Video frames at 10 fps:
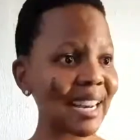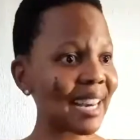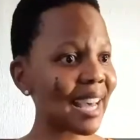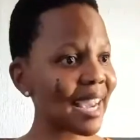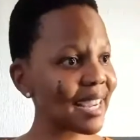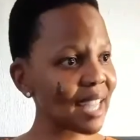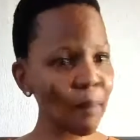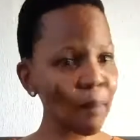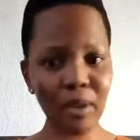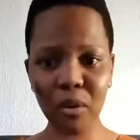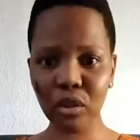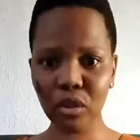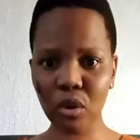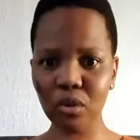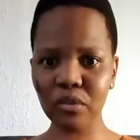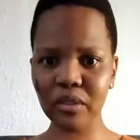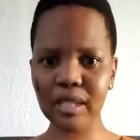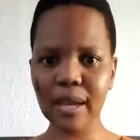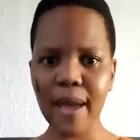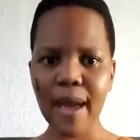that are lined up here with
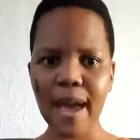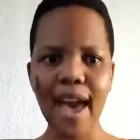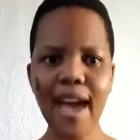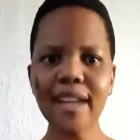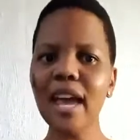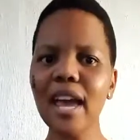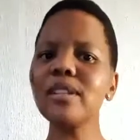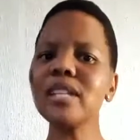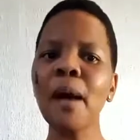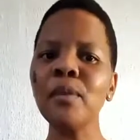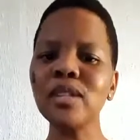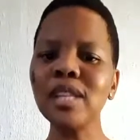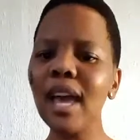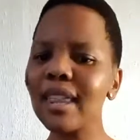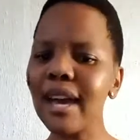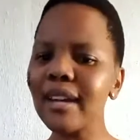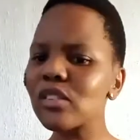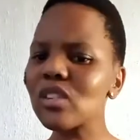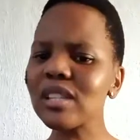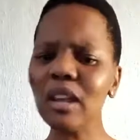COVID. And every time you say that,
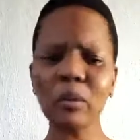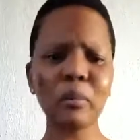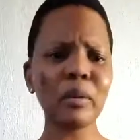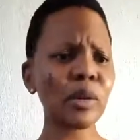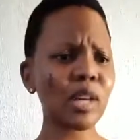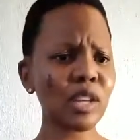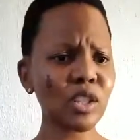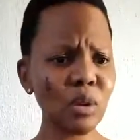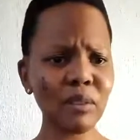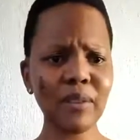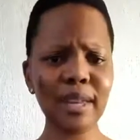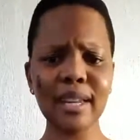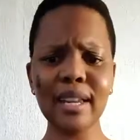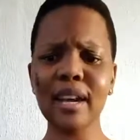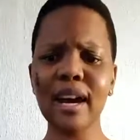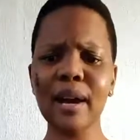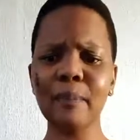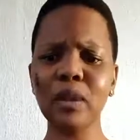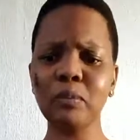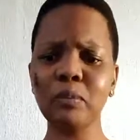it's just they will be looking at you at
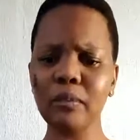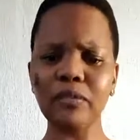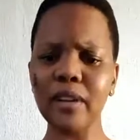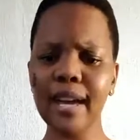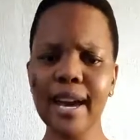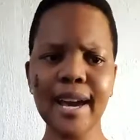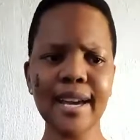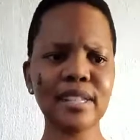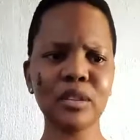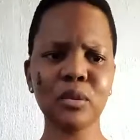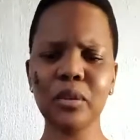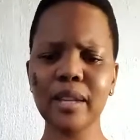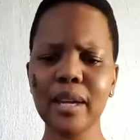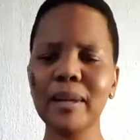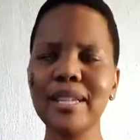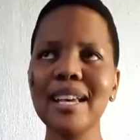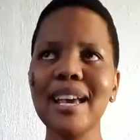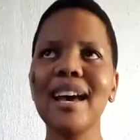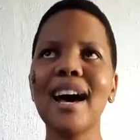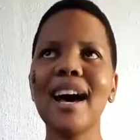funny eyes and all of that. But
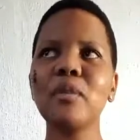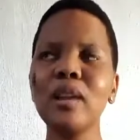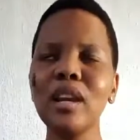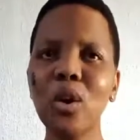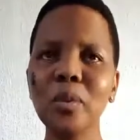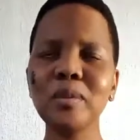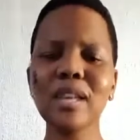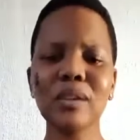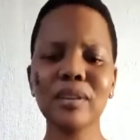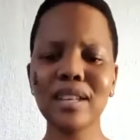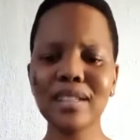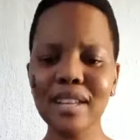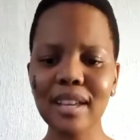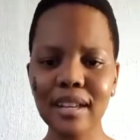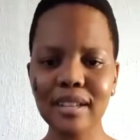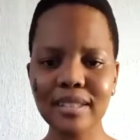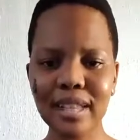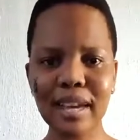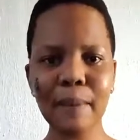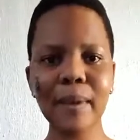I really hope South Africans can
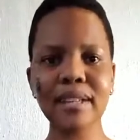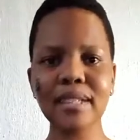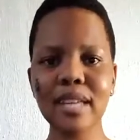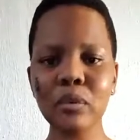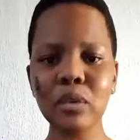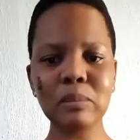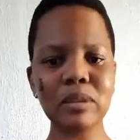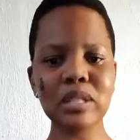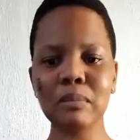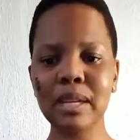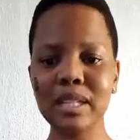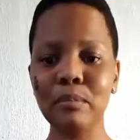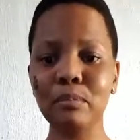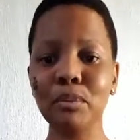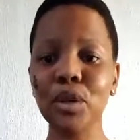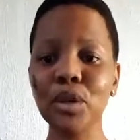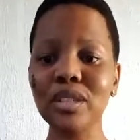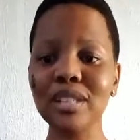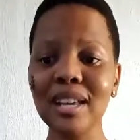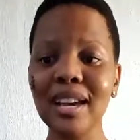stand up and take responsibility,
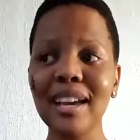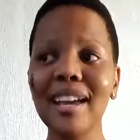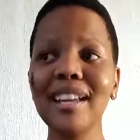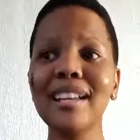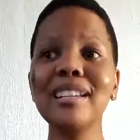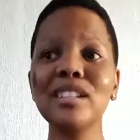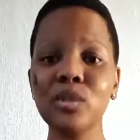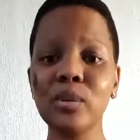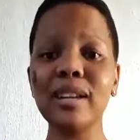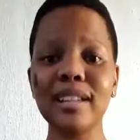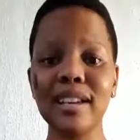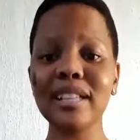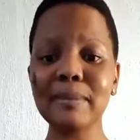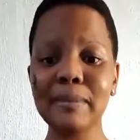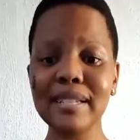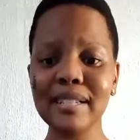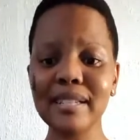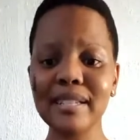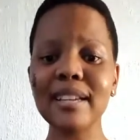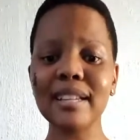because it literally, as the president
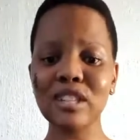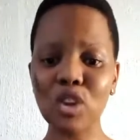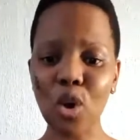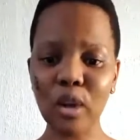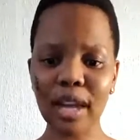said, it's like